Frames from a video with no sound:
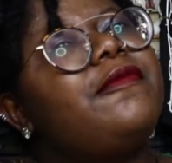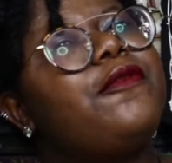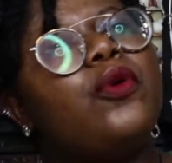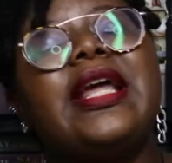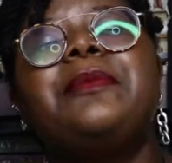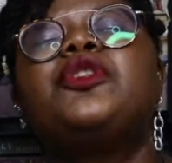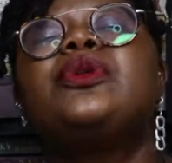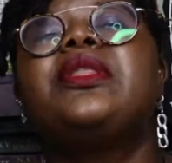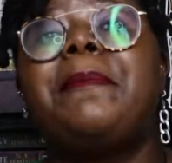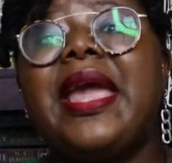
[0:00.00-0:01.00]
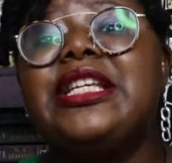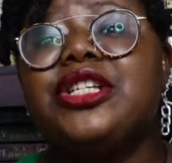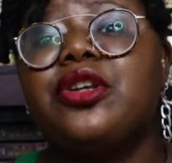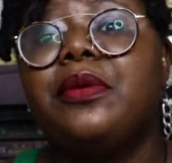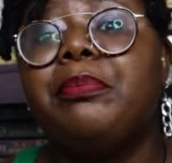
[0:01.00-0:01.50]
folded between the
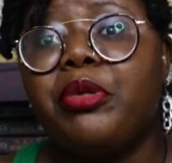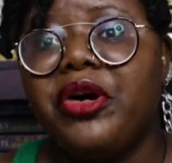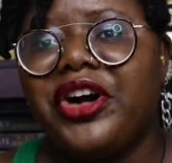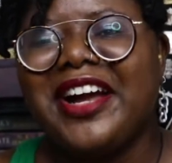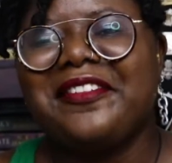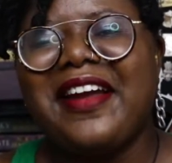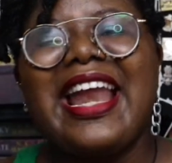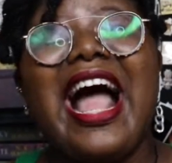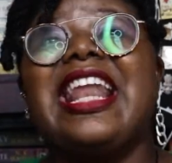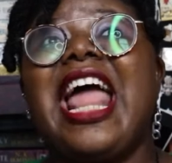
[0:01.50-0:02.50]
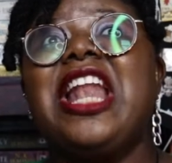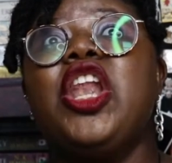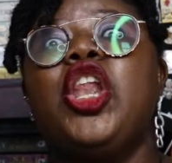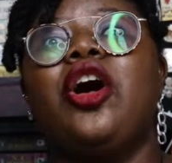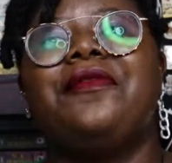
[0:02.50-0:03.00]
pages of a book, right? And I
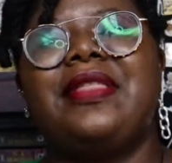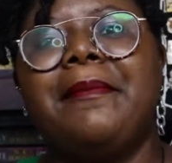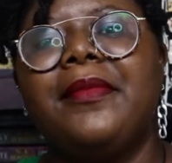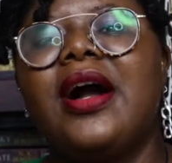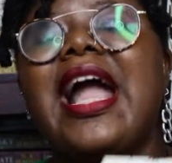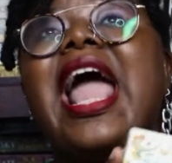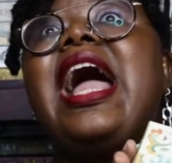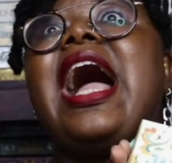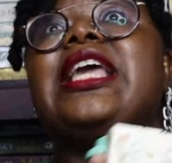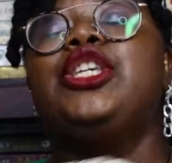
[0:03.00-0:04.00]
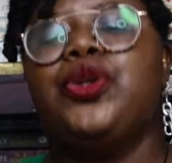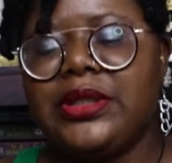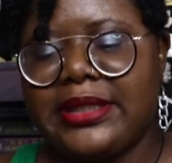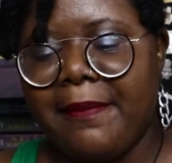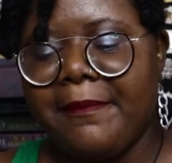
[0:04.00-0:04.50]
love that mug. I
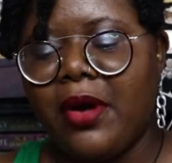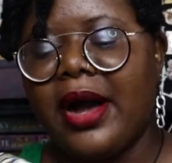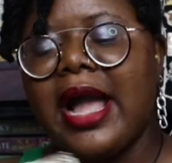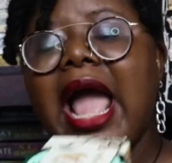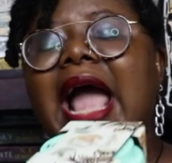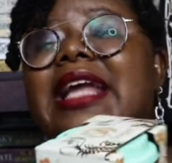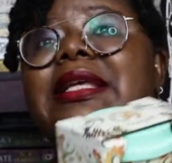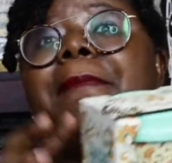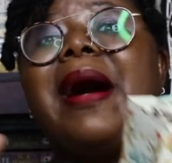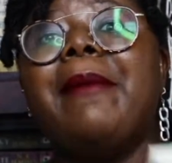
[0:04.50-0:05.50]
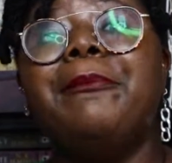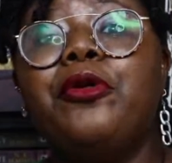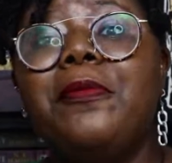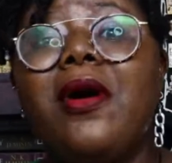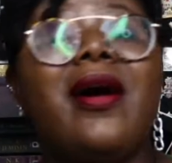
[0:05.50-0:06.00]
use that mug. It's a
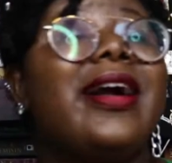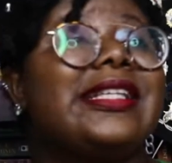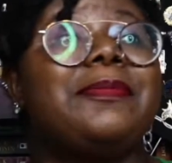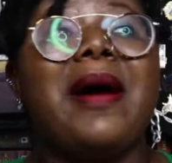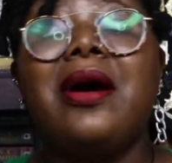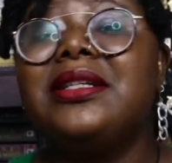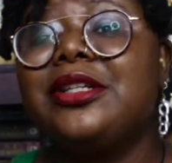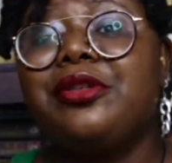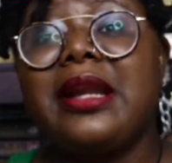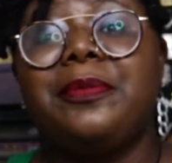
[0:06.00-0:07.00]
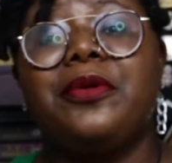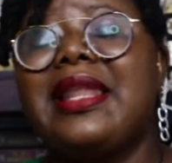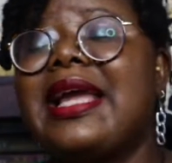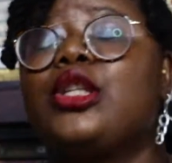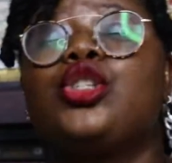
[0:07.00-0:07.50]
bamboo mug. It's biodegradable.
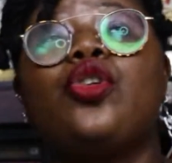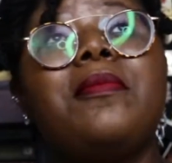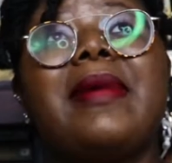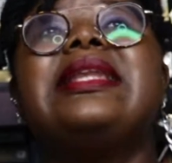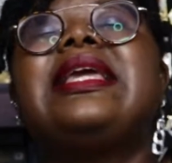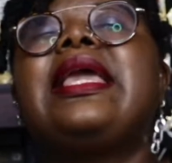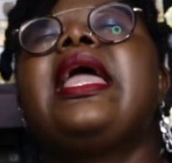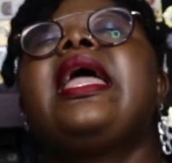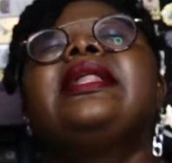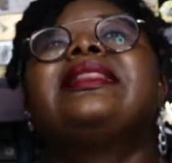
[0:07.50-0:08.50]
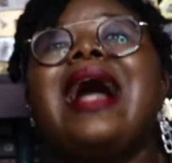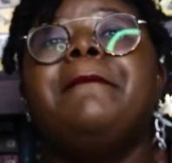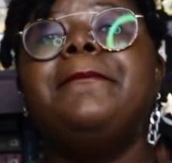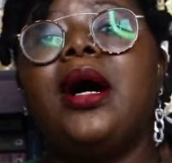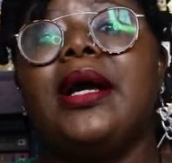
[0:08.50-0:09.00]
Like so many.
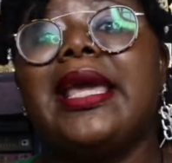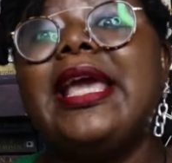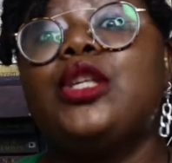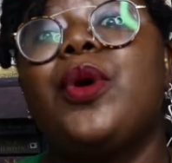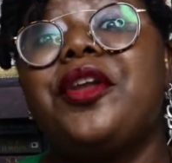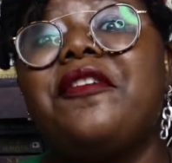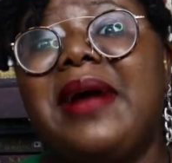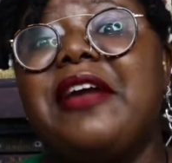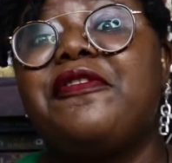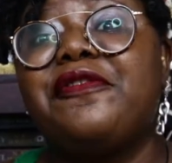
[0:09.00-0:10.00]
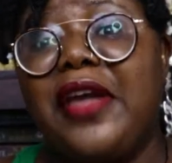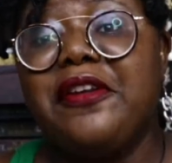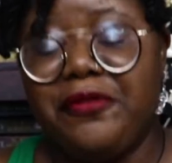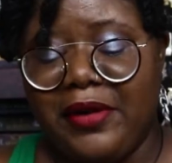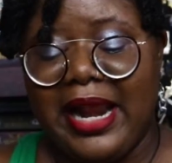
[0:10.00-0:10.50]
That mug is one of my
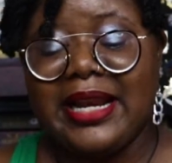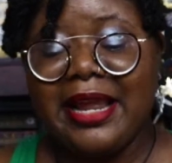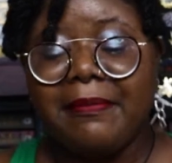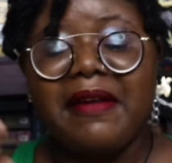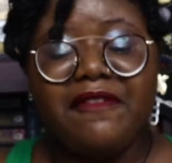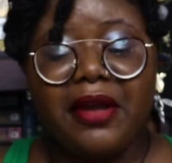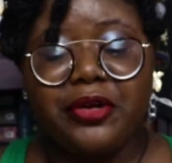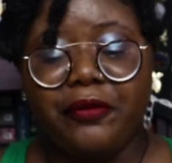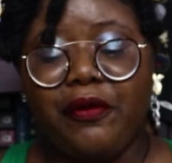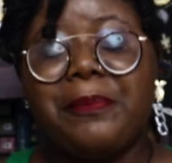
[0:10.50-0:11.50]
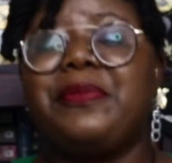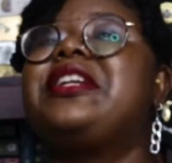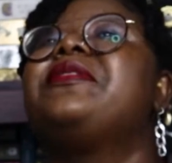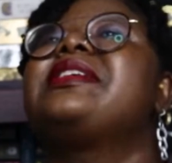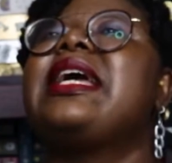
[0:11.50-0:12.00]
favorite. And like my very good friend
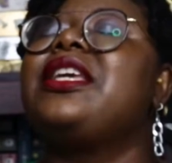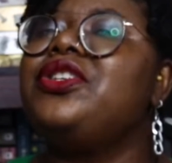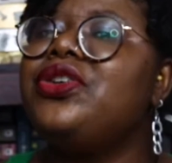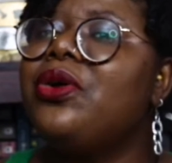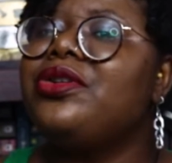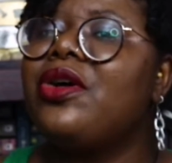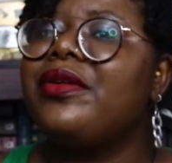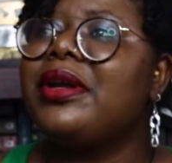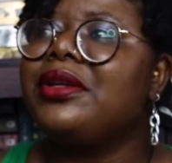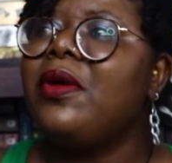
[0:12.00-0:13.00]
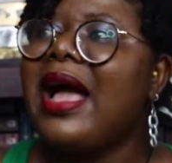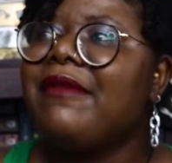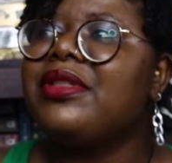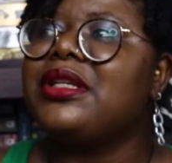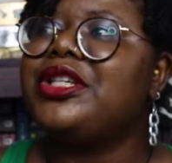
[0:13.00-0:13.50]
Brittany was like, "Yo, Noria, you
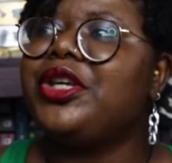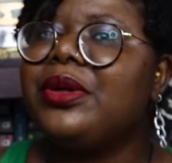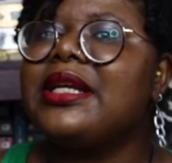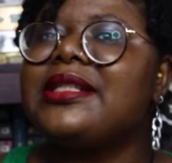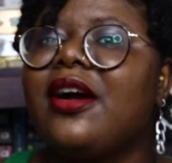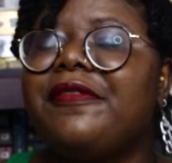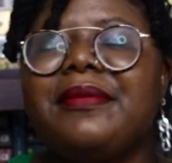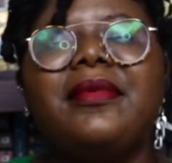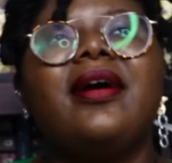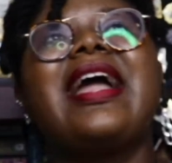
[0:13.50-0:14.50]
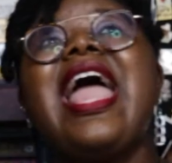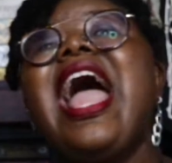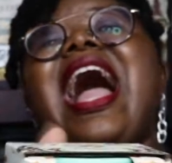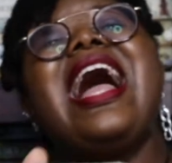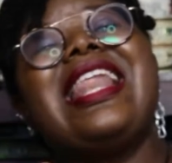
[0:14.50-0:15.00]
have the cutest coffee mug."
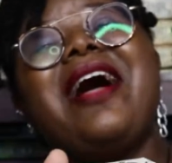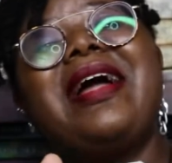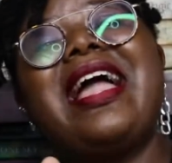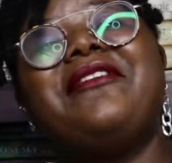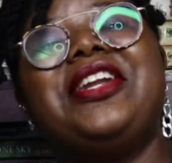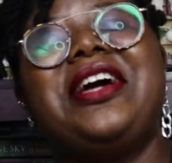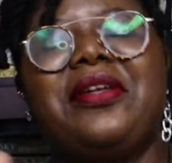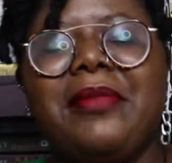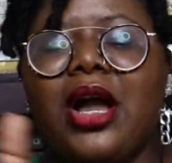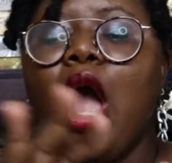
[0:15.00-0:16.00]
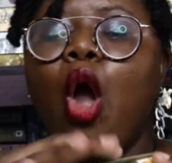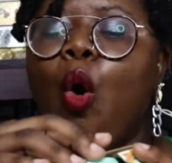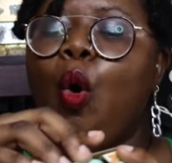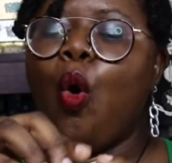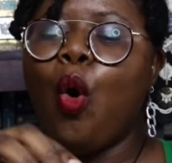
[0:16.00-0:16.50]
And now I have another mug.
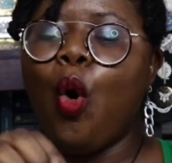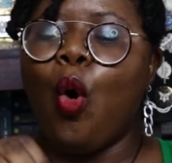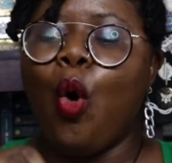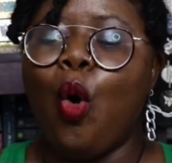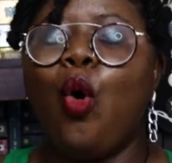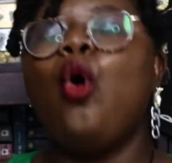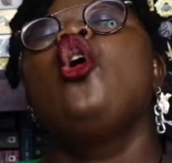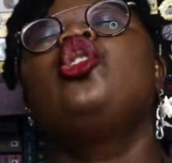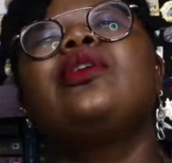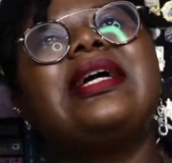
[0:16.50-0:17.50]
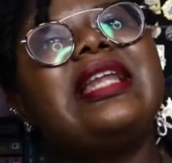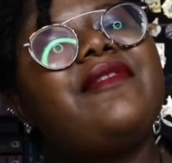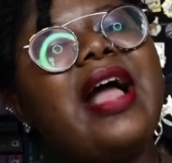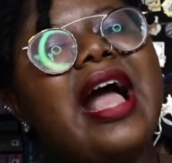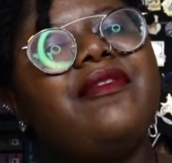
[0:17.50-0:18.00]
Ooh, ooh, ooh, you can
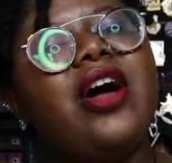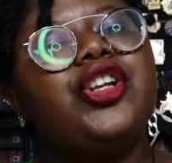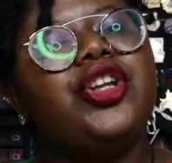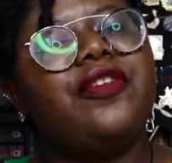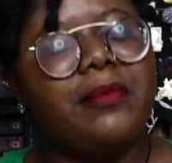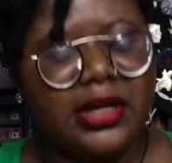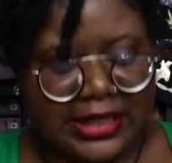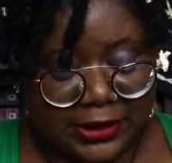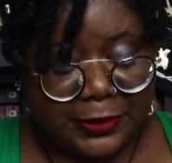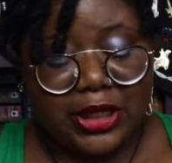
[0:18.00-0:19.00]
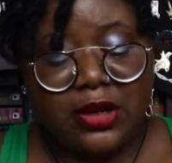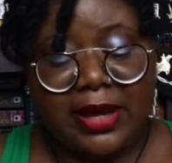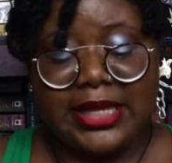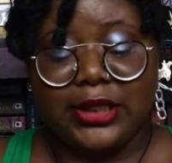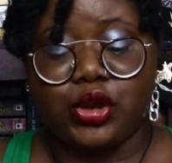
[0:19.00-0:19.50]
never have enough mugs, especially when
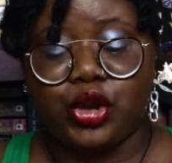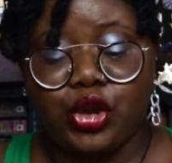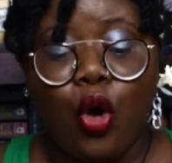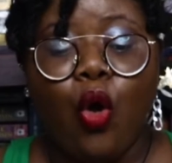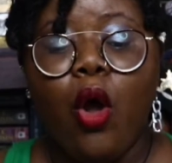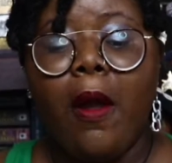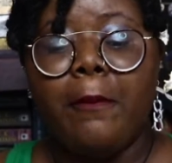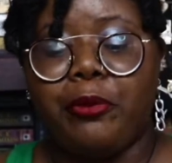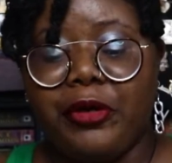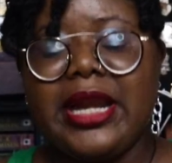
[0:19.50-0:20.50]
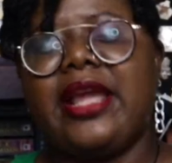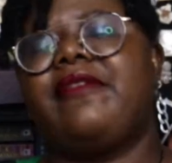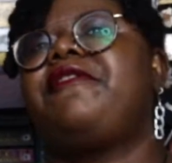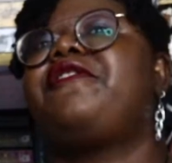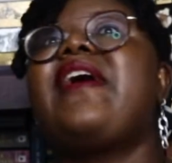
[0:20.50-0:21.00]
they're so pretty,
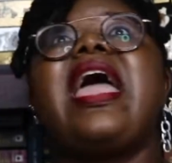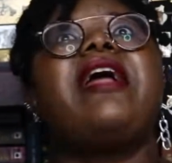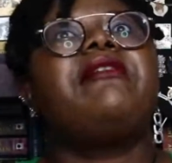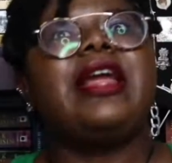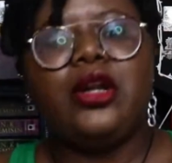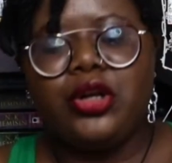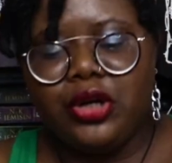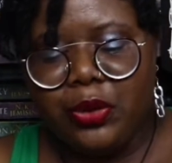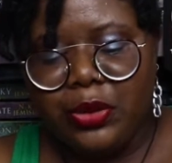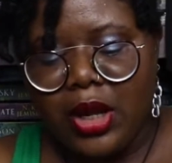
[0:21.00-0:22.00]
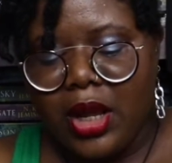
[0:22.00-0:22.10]
very loose